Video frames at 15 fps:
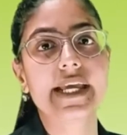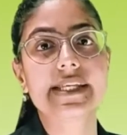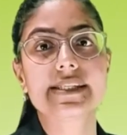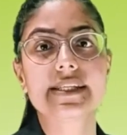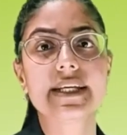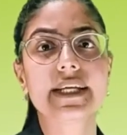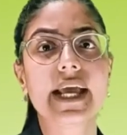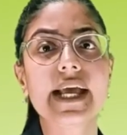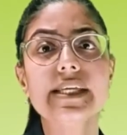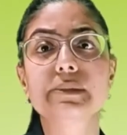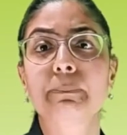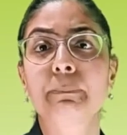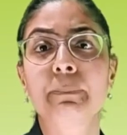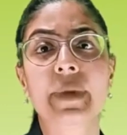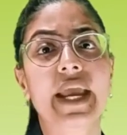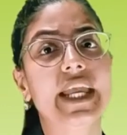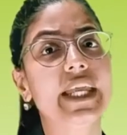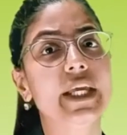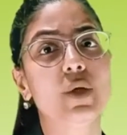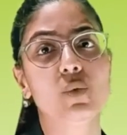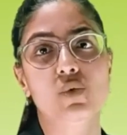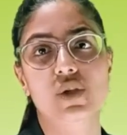Silk has
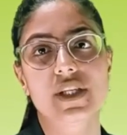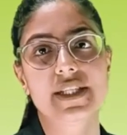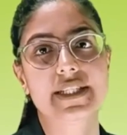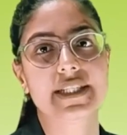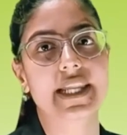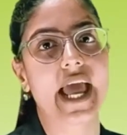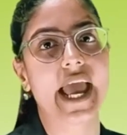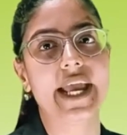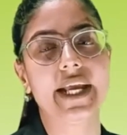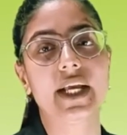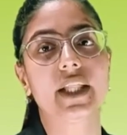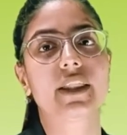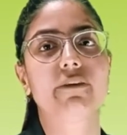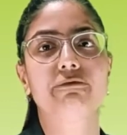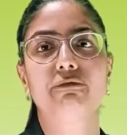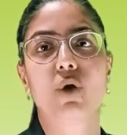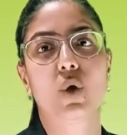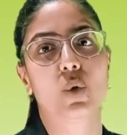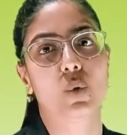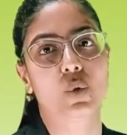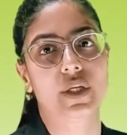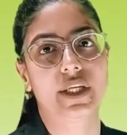many uses like the
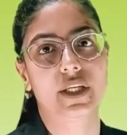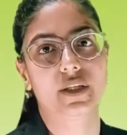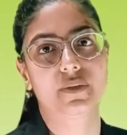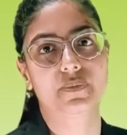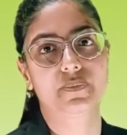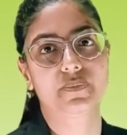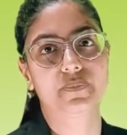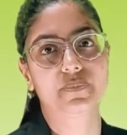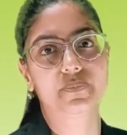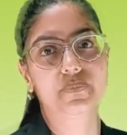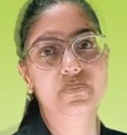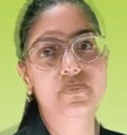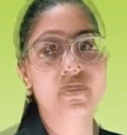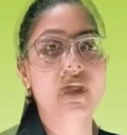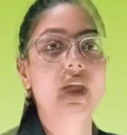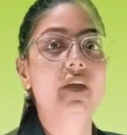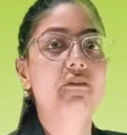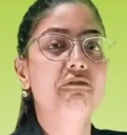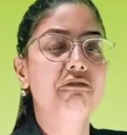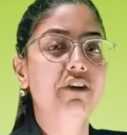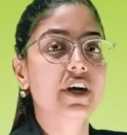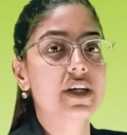following.
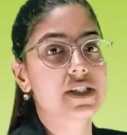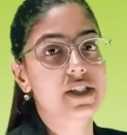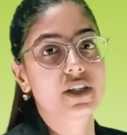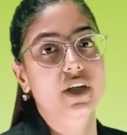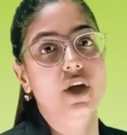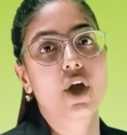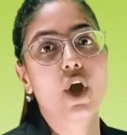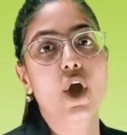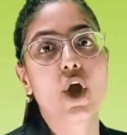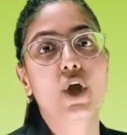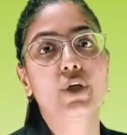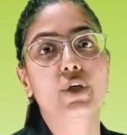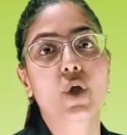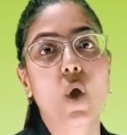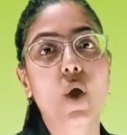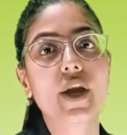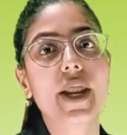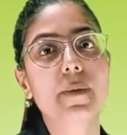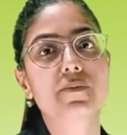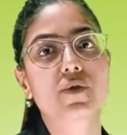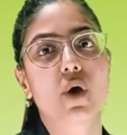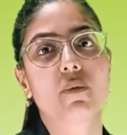First,
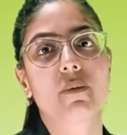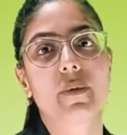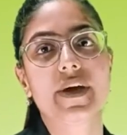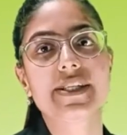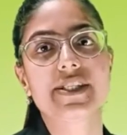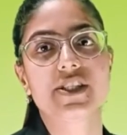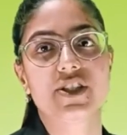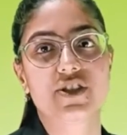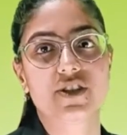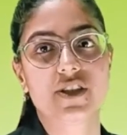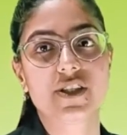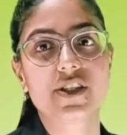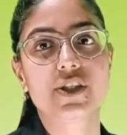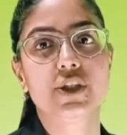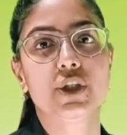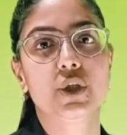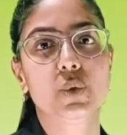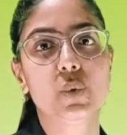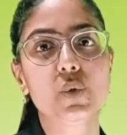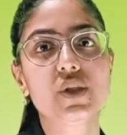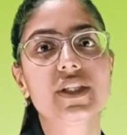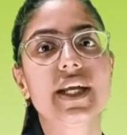non-absorbable sutures
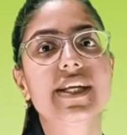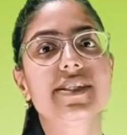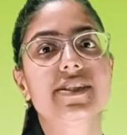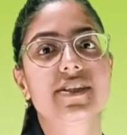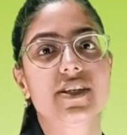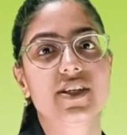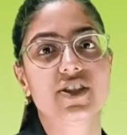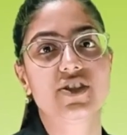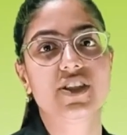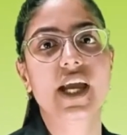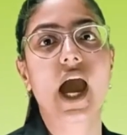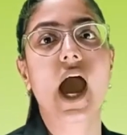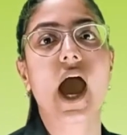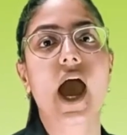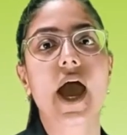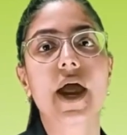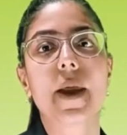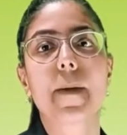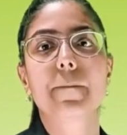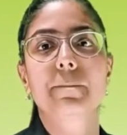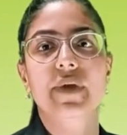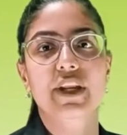used in surgery are
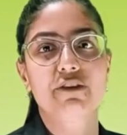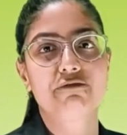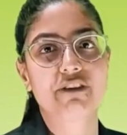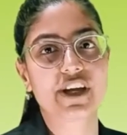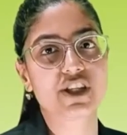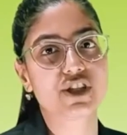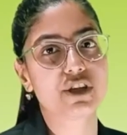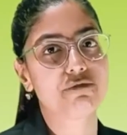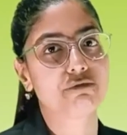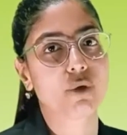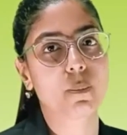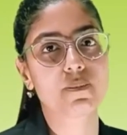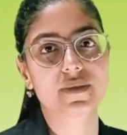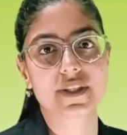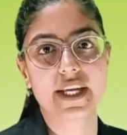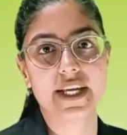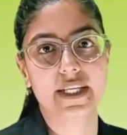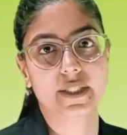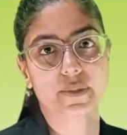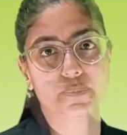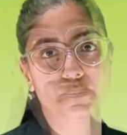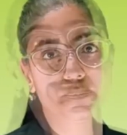manufactured from
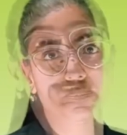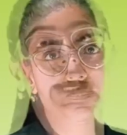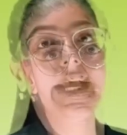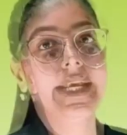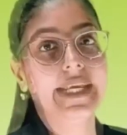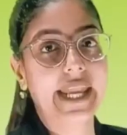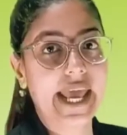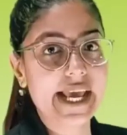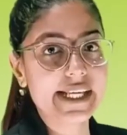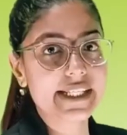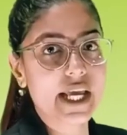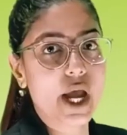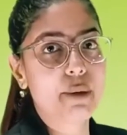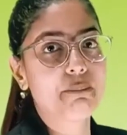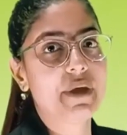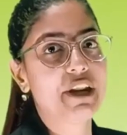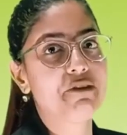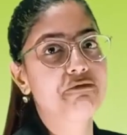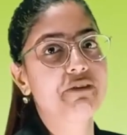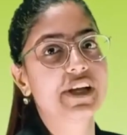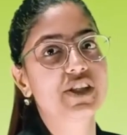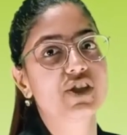silk. Next,
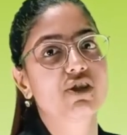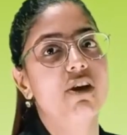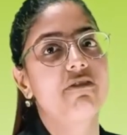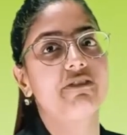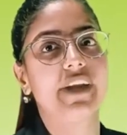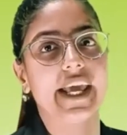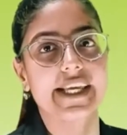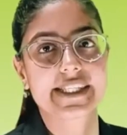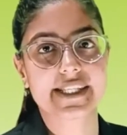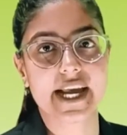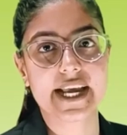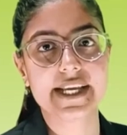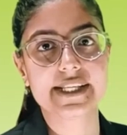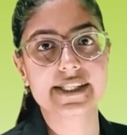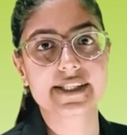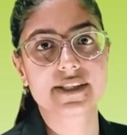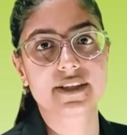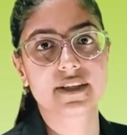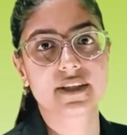manufacture of textiles.